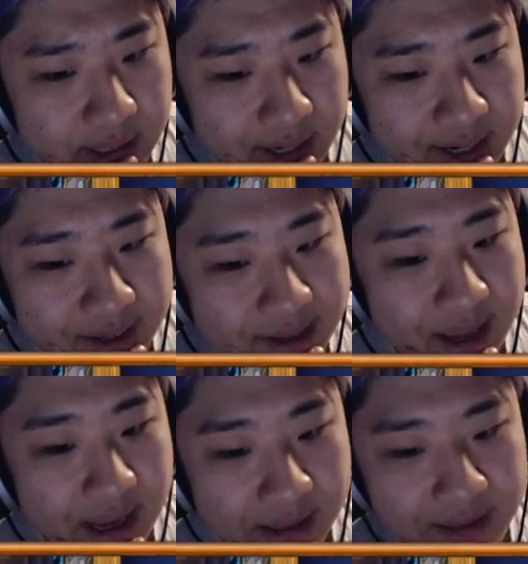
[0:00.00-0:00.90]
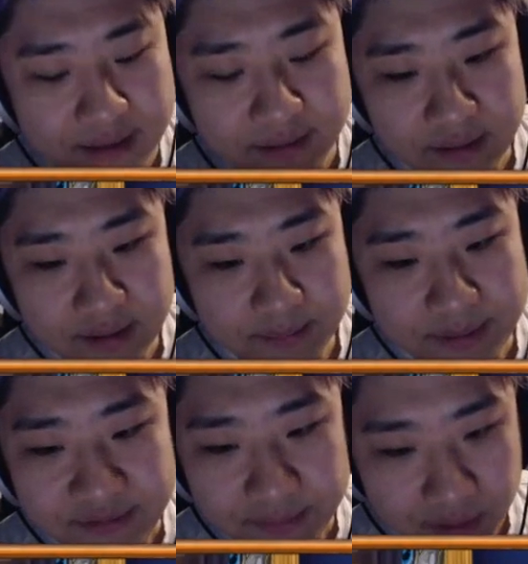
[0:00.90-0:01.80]
I can't, like,
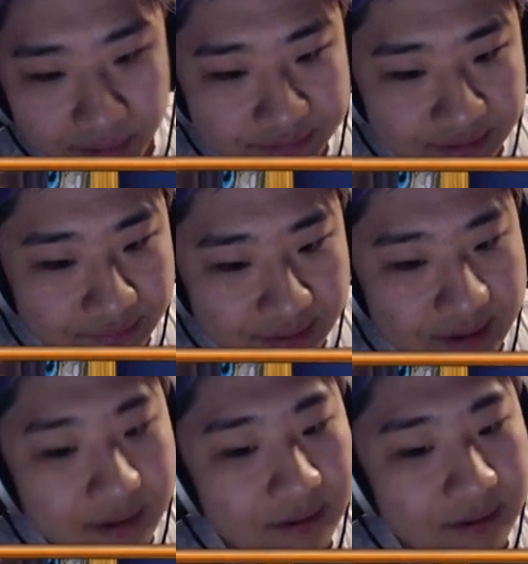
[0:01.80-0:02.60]
based on all his knowing here,